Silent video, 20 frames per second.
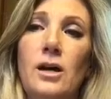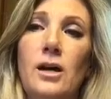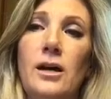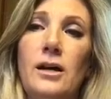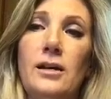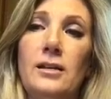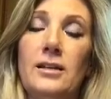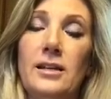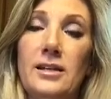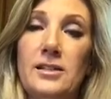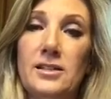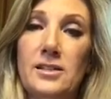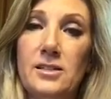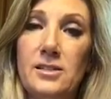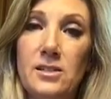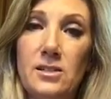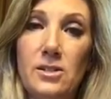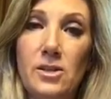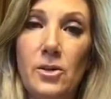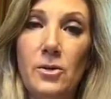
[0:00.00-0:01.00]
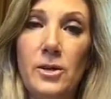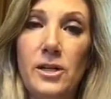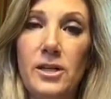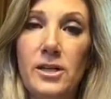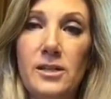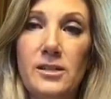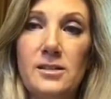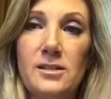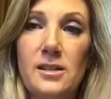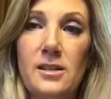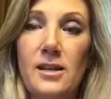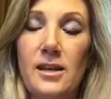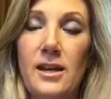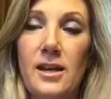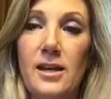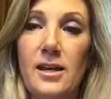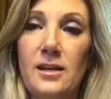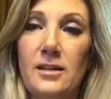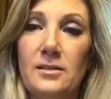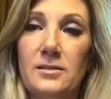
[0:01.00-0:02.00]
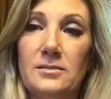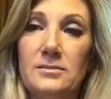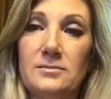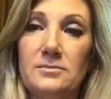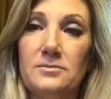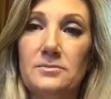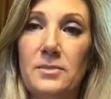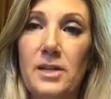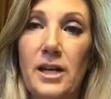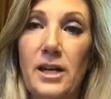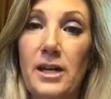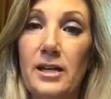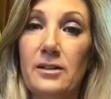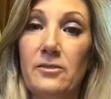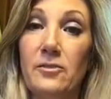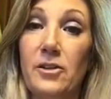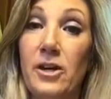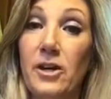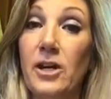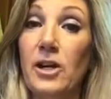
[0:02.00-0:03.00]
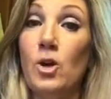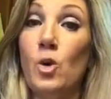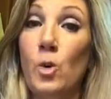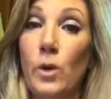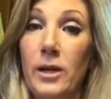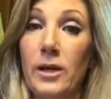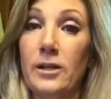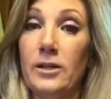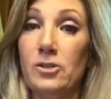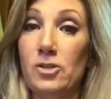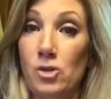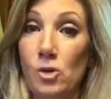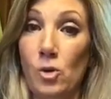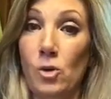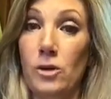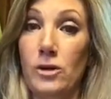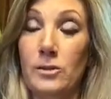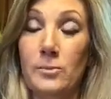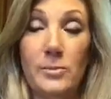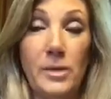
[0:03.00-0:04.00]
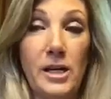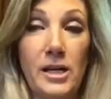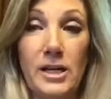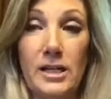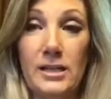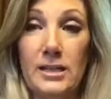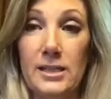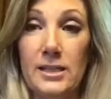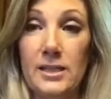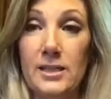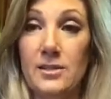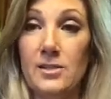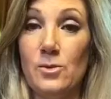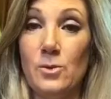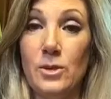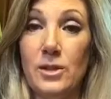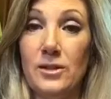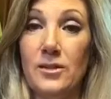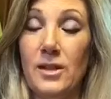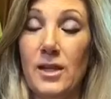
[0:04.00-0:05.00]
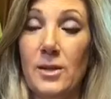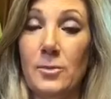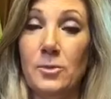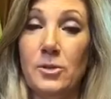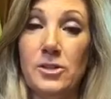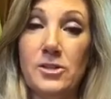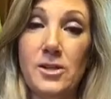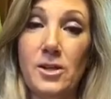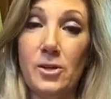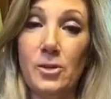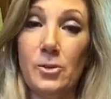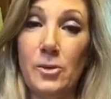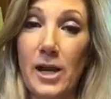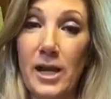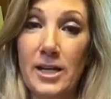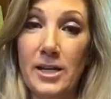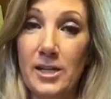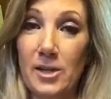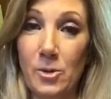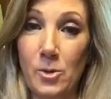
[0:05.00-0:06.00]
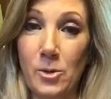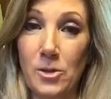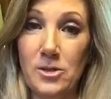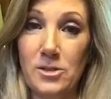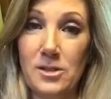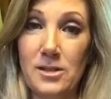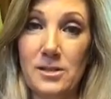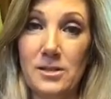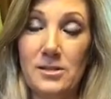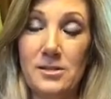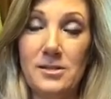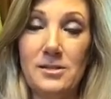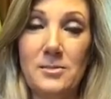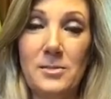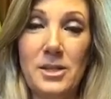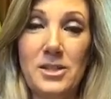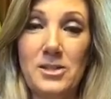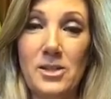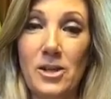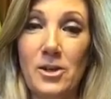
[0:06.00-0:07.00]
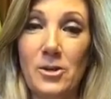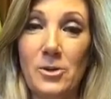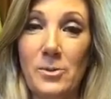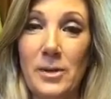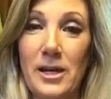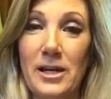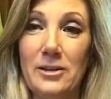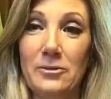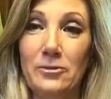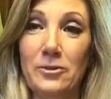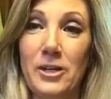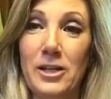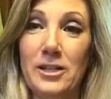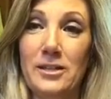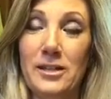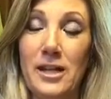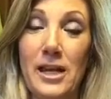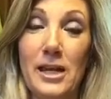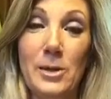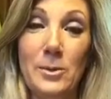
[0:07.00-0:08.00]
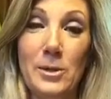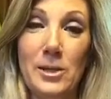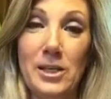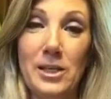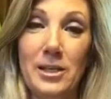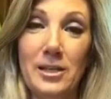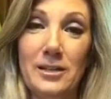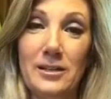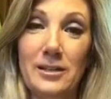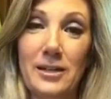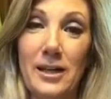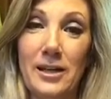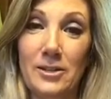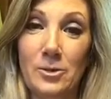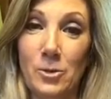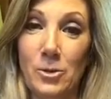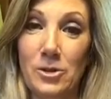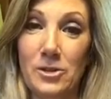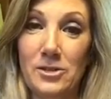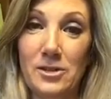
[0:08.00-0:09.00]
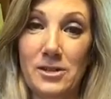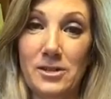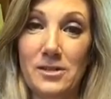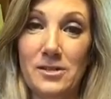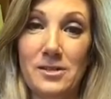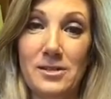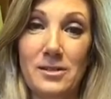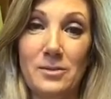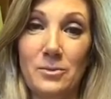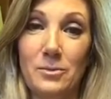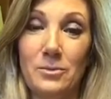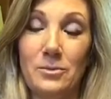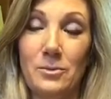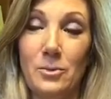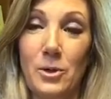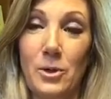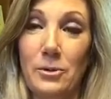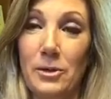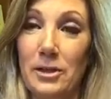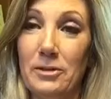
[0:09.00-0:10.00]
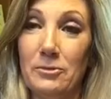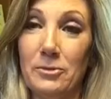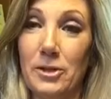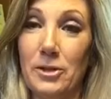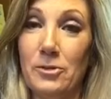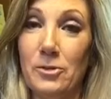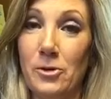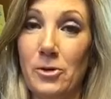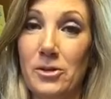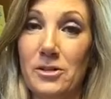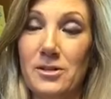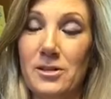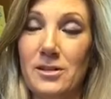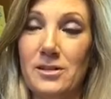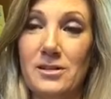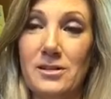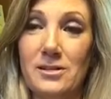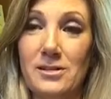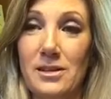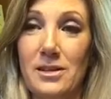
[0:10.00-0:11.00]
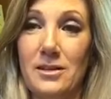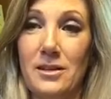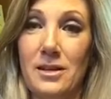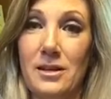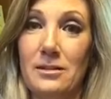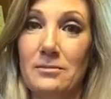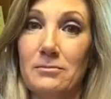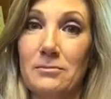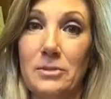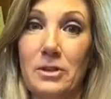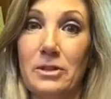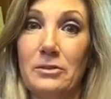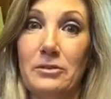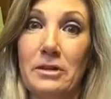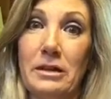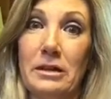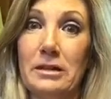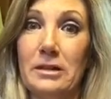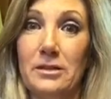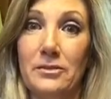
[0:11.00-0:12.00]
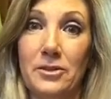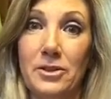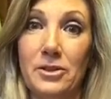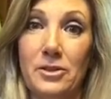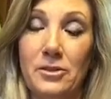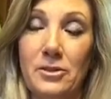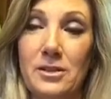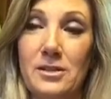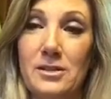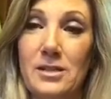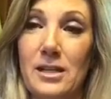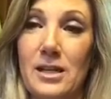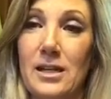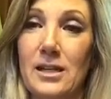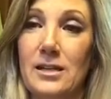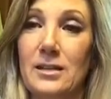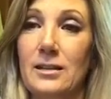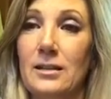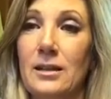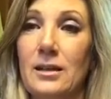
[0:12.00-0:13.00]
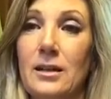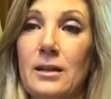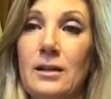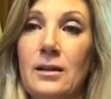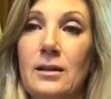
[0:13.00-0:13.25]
I elected to do it. I had a very quick, short bucket list. One of them was go riding horses. So my friend Amy had horses, and we went and rode horses, because I thought, what if I can never do this again?